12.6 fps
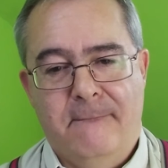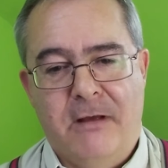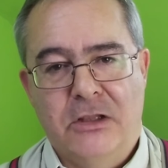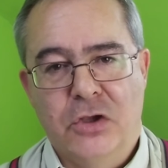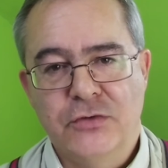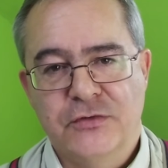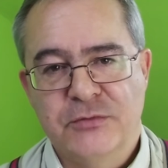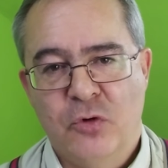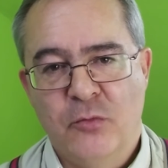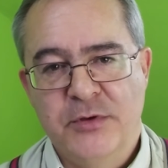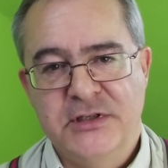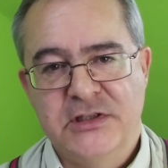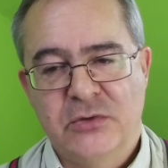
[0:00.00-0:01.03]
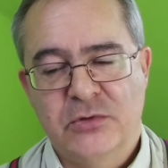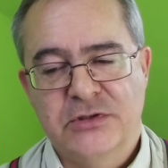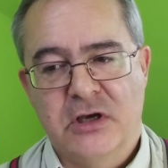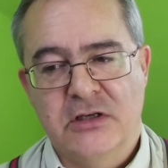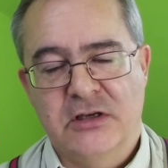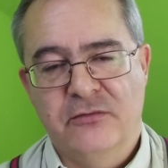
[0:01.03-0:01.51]
A lot of small businesses would
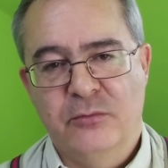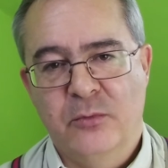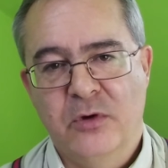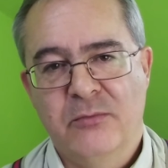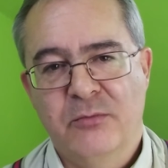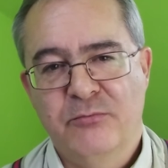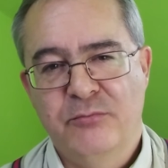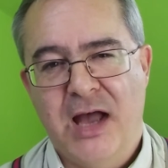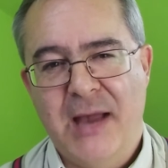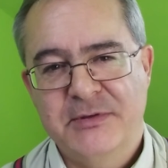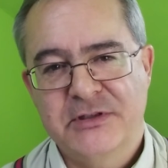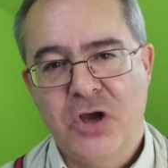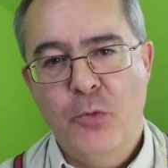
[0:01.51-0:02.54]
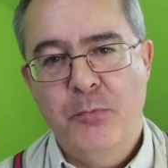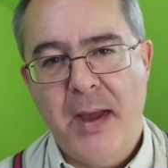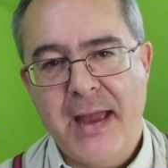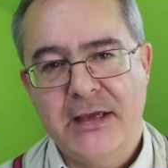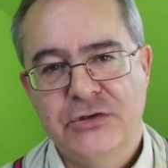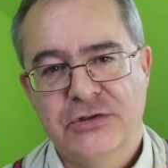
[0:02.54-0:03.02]
start off, but we would perhaps go
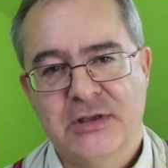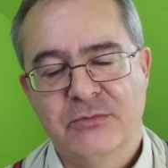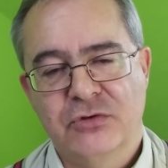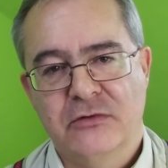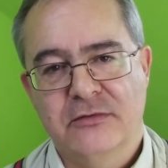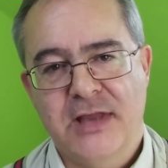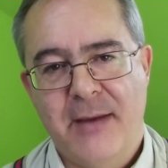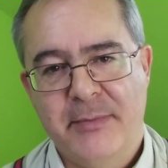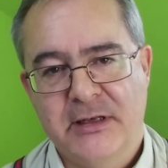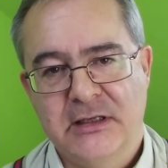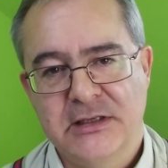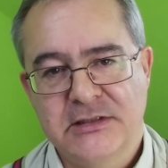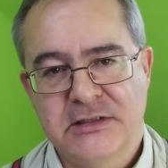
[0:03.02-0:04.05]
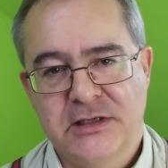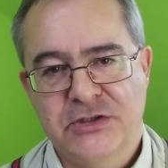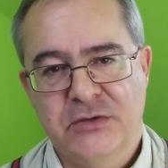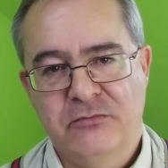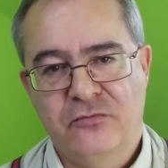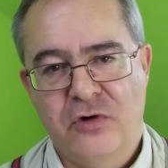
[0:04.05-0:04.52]
back to some sort of capitalist
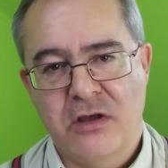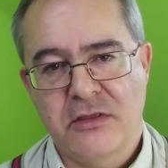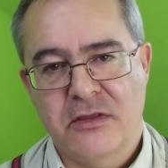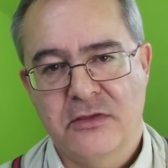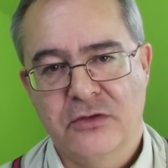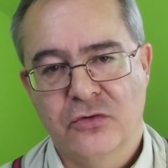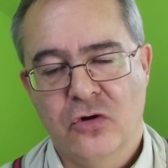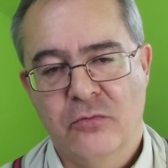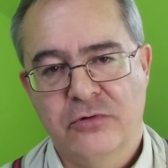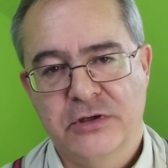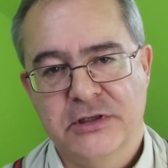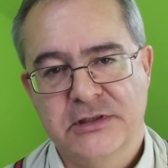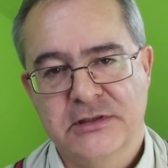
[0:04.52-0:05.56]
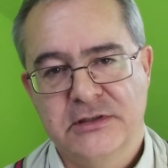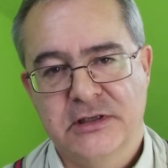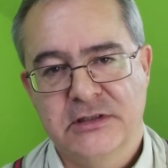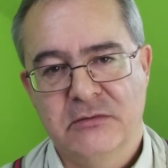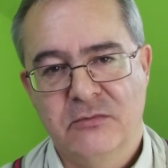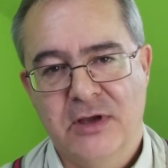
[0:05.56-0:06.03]
system rather than the corporatist
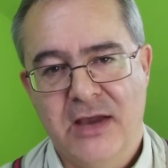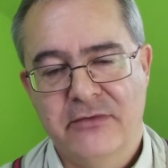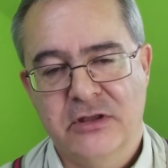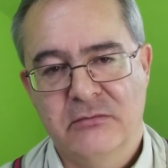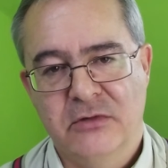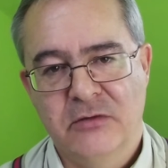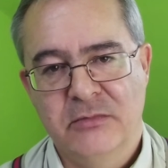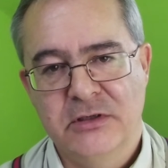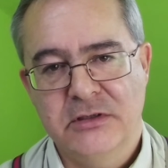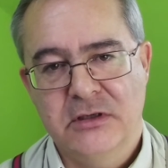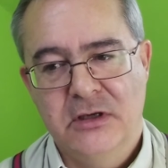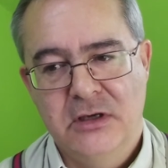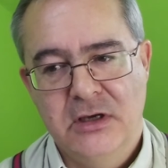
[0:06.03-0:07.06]
system we have at the moment.